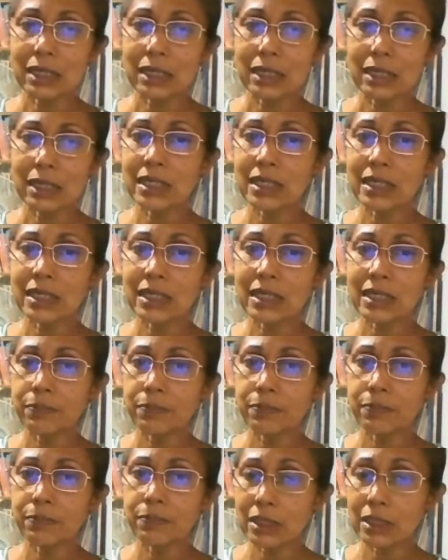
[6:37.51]
seeing the
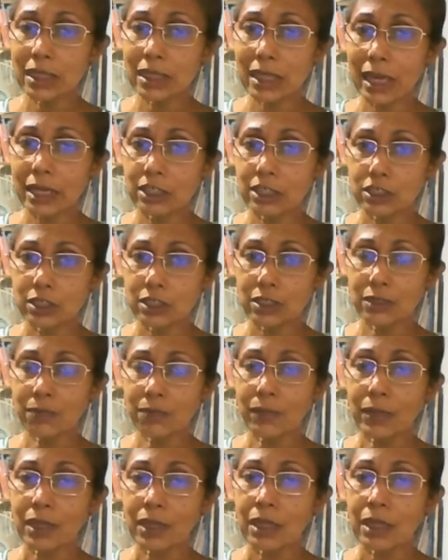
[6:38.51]
bird in action,